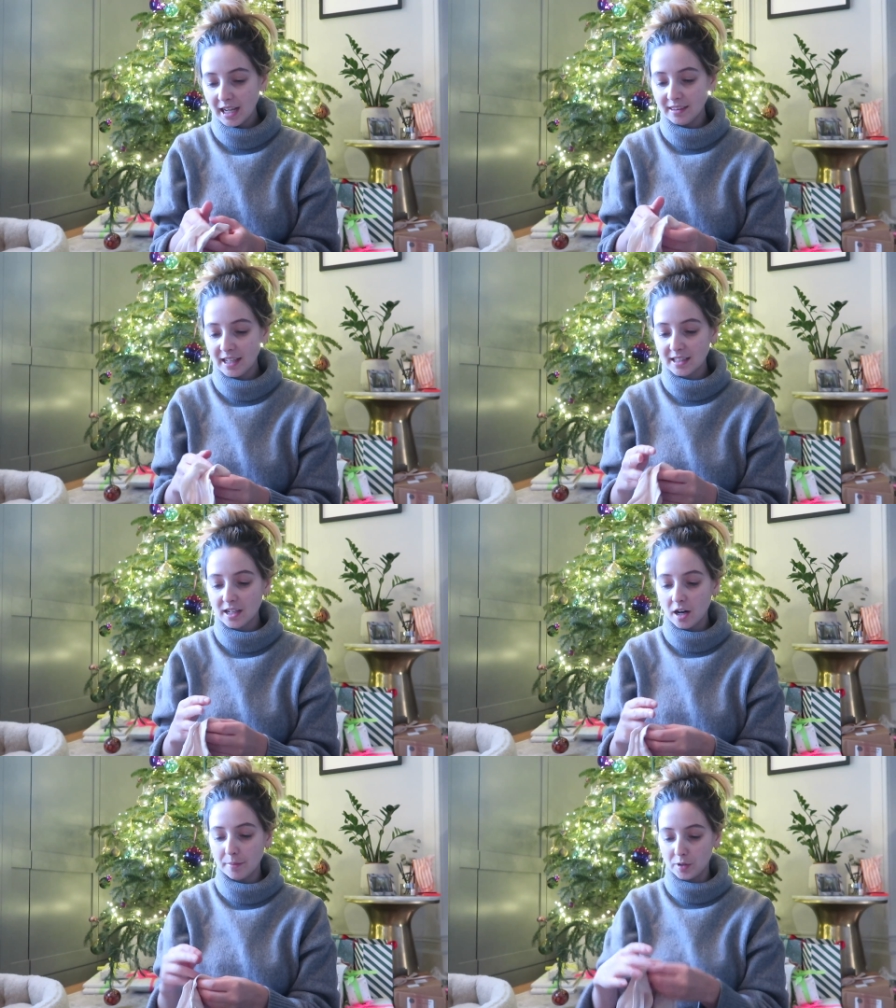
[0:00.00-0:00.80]
in that
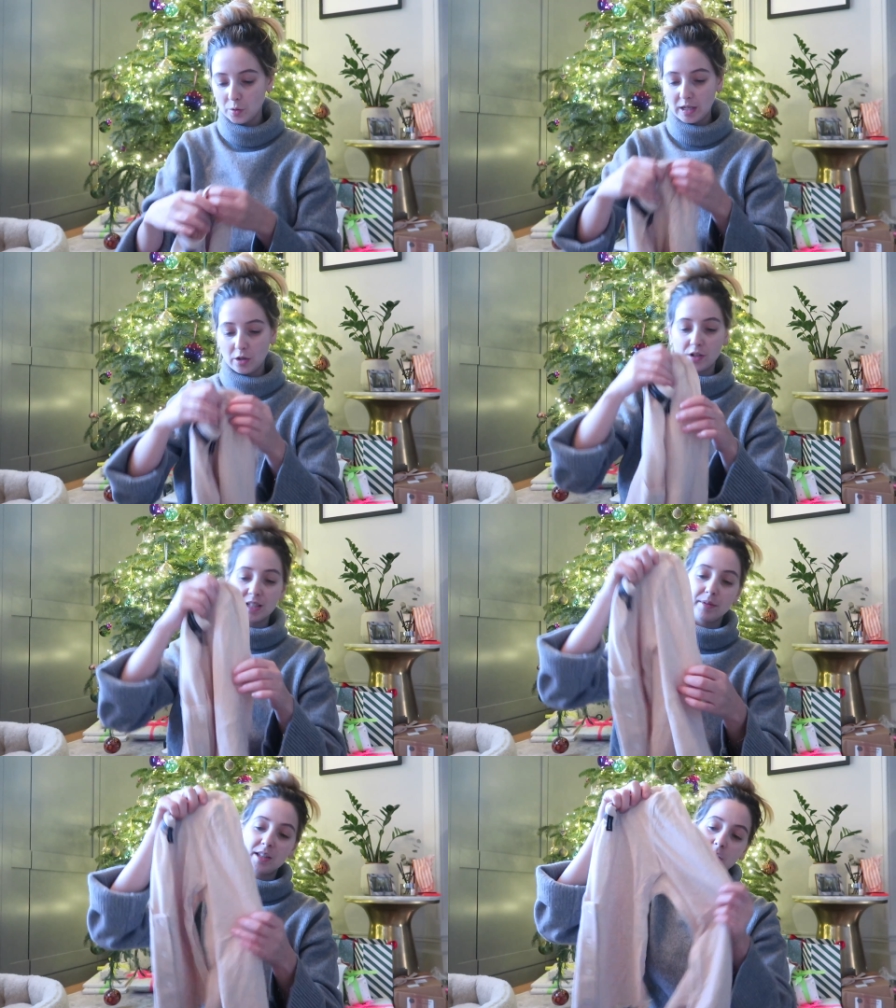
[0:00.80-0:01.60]
time between
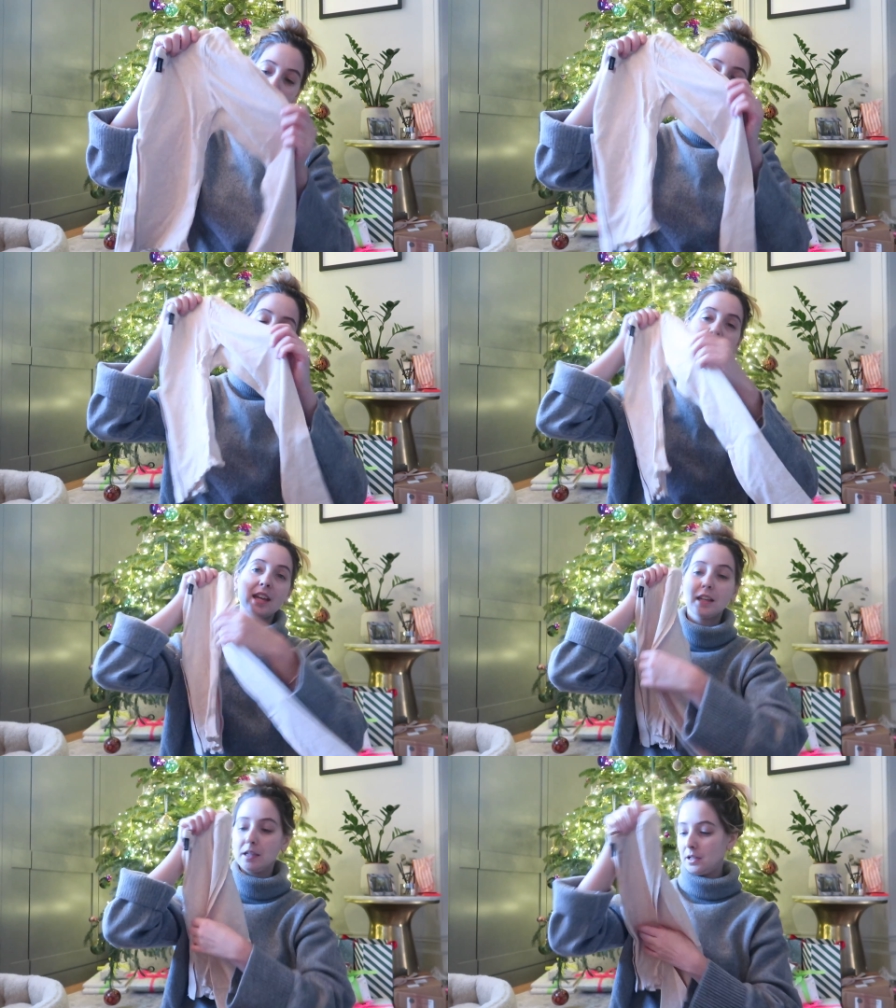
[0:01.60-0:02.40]
Christmas and New
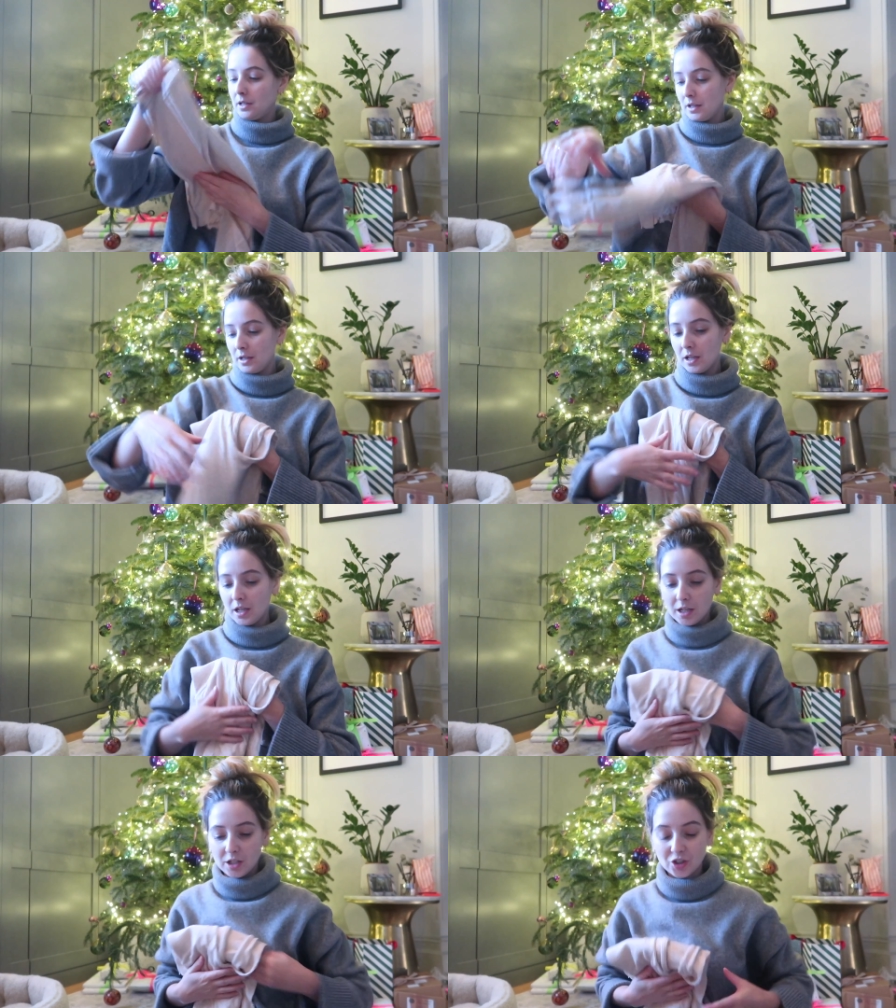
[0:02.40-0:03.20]
Year,
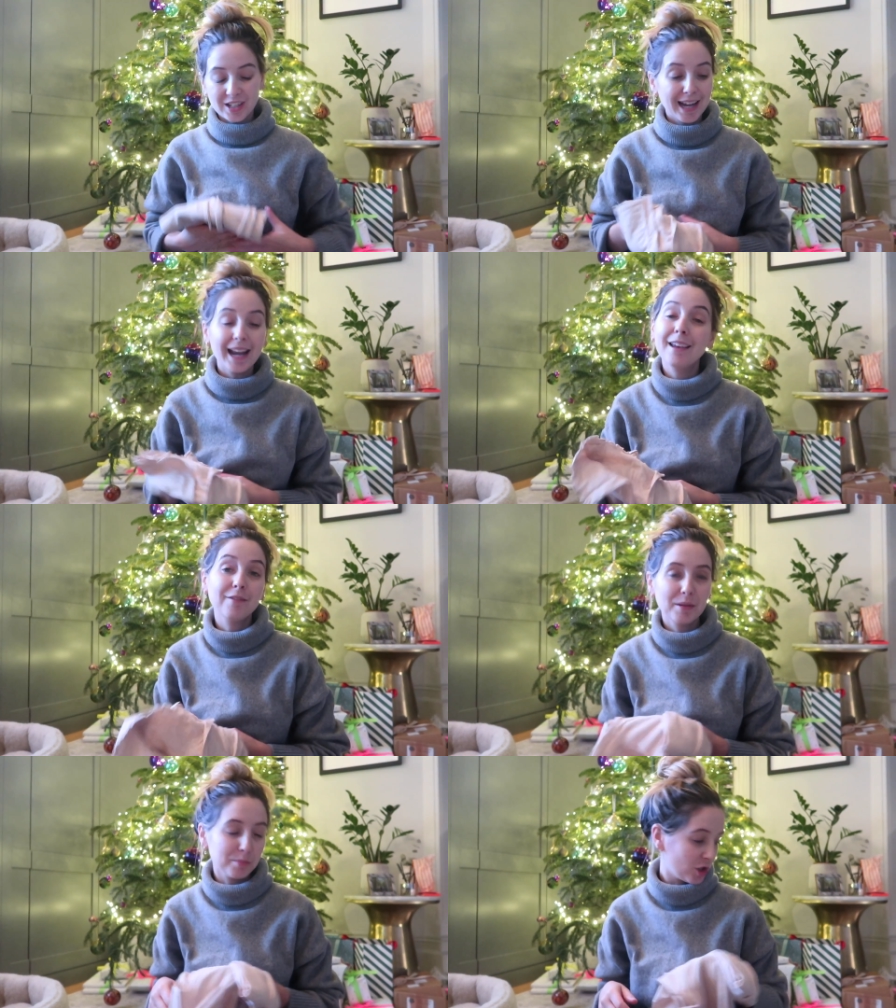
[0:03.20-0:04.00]
just
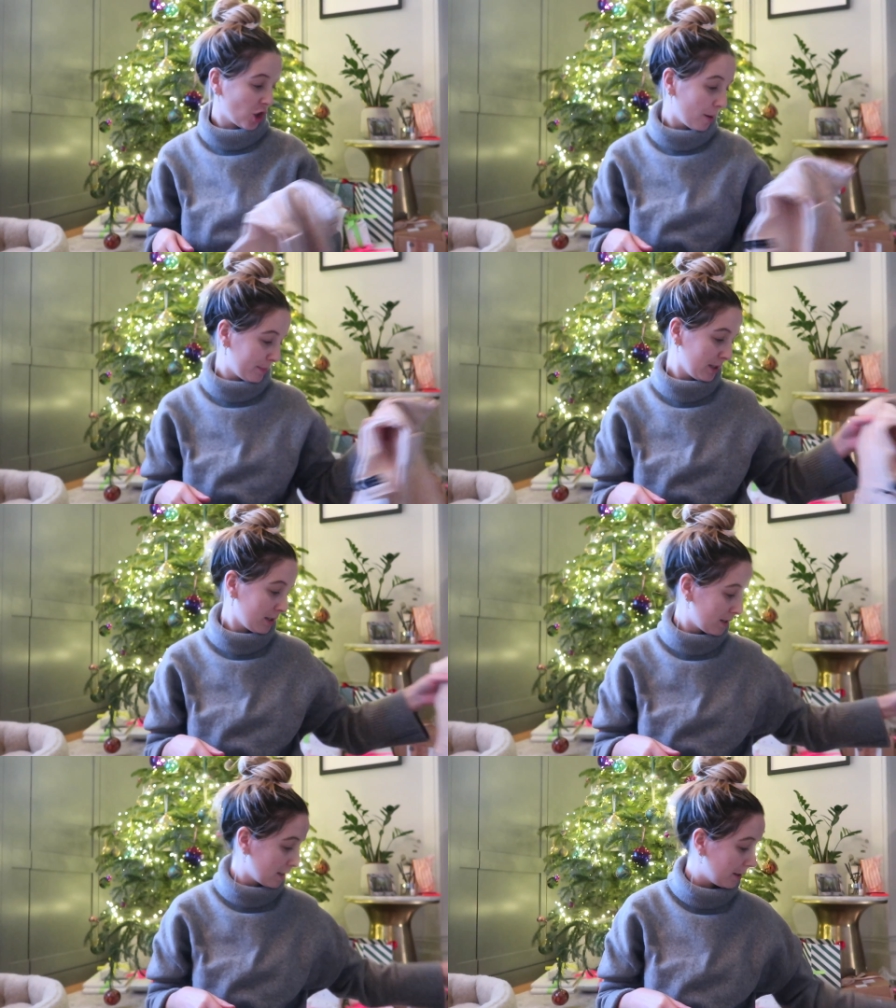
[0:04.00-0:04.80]
live in pyjamas,
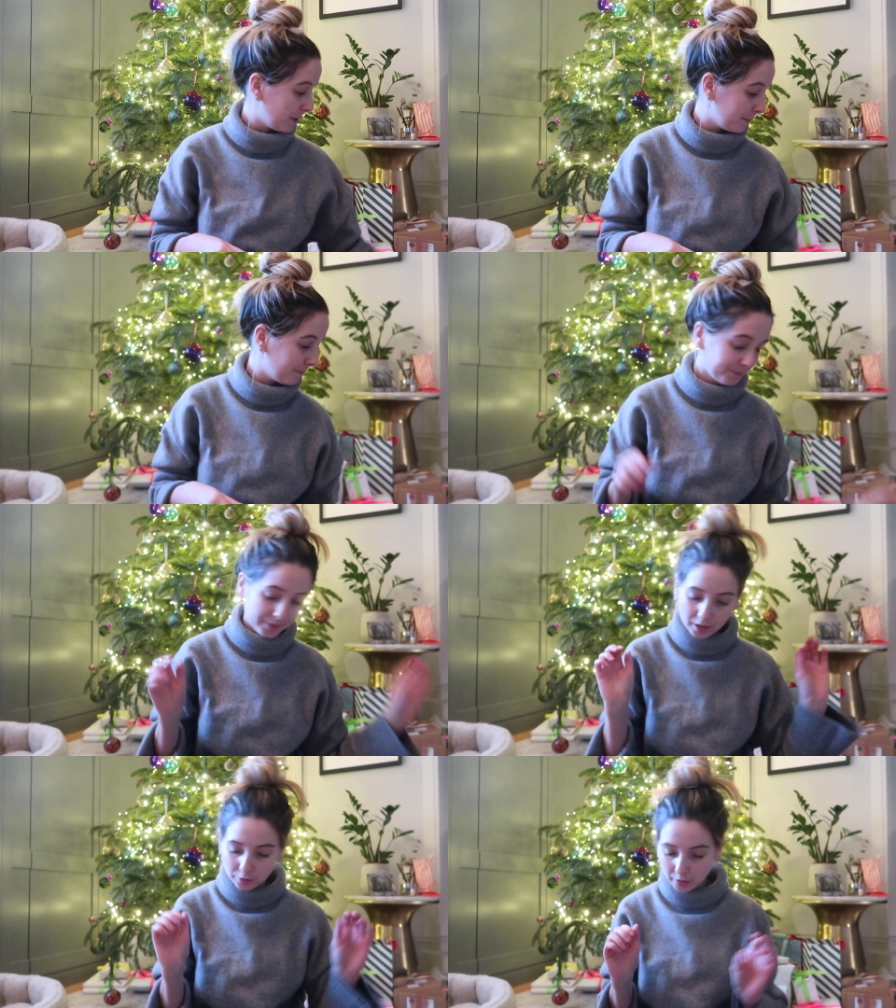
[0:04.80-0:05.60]
so I
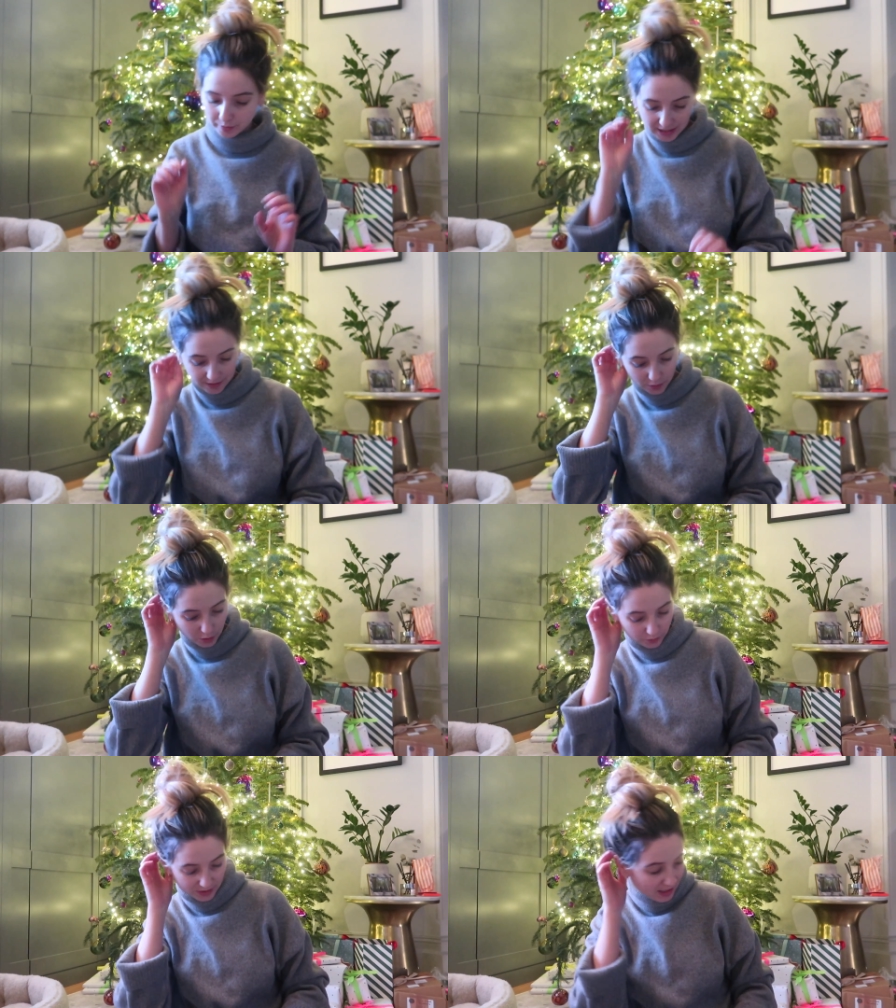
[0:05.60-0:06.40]
thought I would get
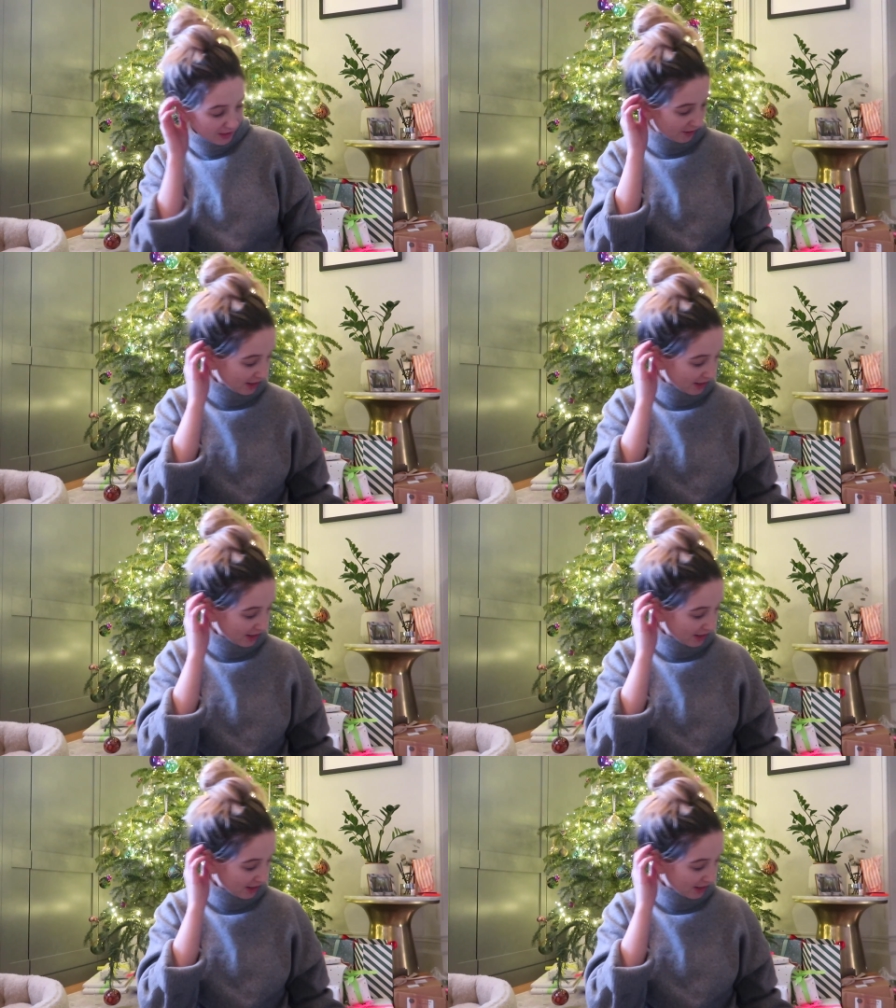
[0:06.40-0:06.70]
those. They're